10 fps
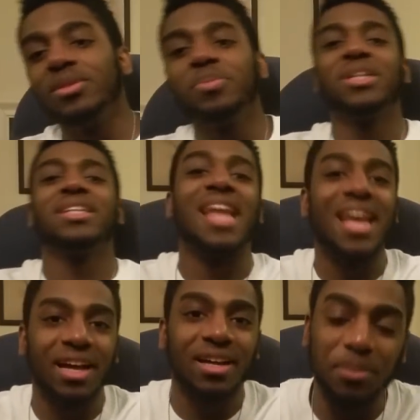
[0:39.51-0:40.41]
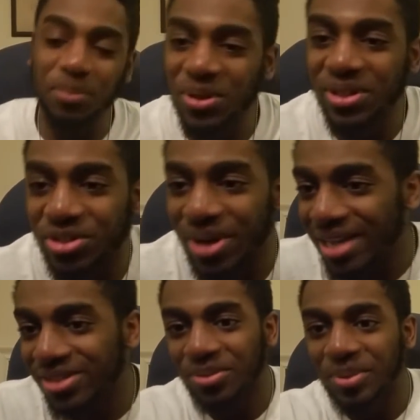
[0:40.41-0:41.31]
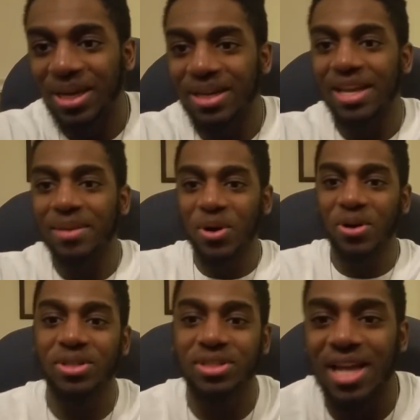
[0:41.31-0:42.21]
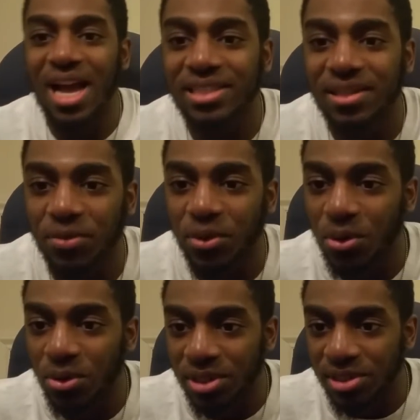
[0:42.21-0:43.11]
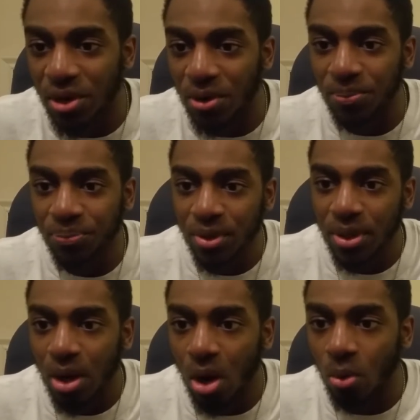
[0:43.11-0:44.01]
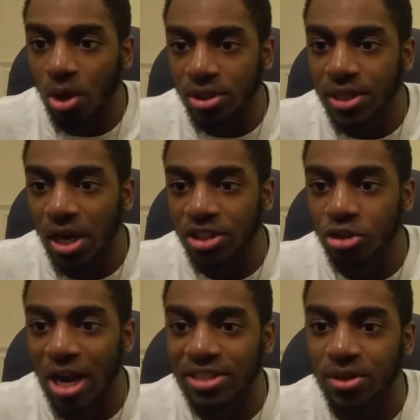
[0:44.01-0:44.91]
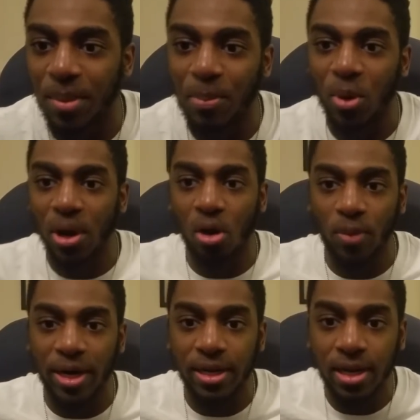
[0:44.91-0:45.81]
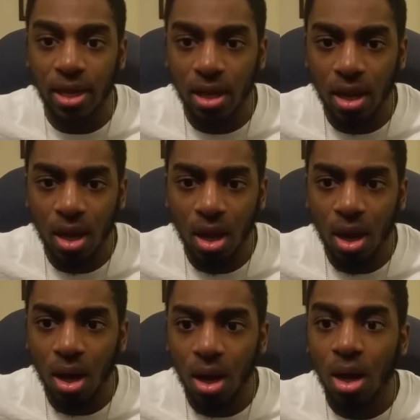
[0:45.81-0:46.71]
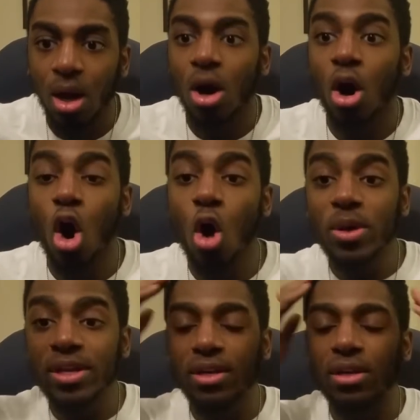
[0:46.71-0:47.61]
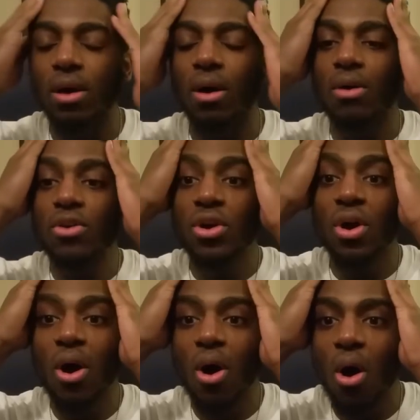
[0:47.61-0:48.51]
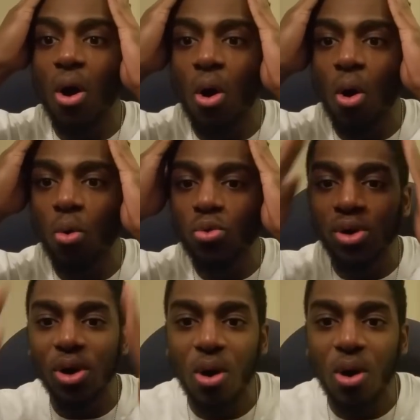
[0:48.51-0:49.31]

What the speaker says: You putting putting Draxler behind Neymar, you're just asking for goals. Let's go. Oh, good touch. Draxler, my boy, already. Oh, no.